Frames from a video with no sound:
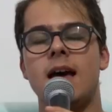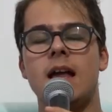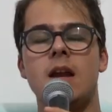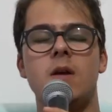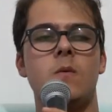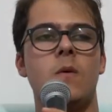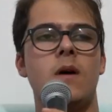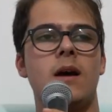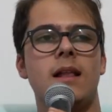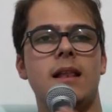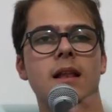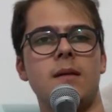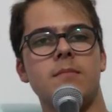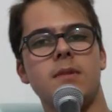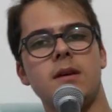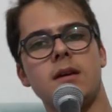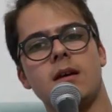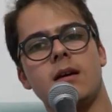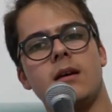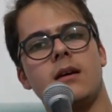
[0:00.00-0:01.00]
Anyway, let
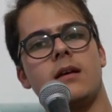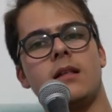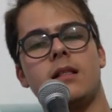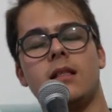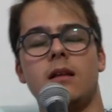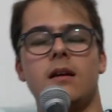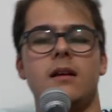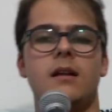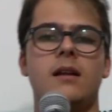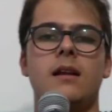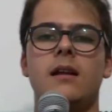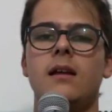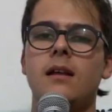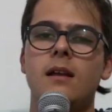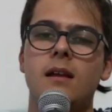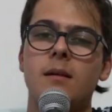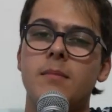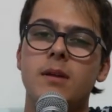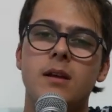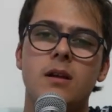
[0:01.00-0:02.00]

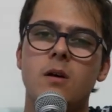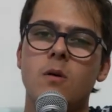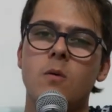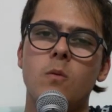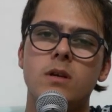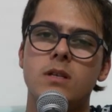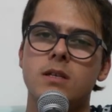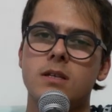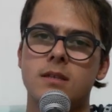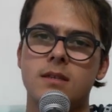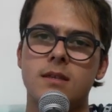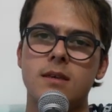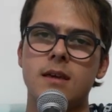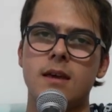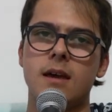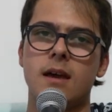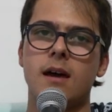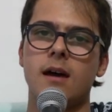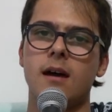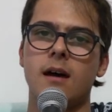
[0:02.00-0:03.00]
me know what you think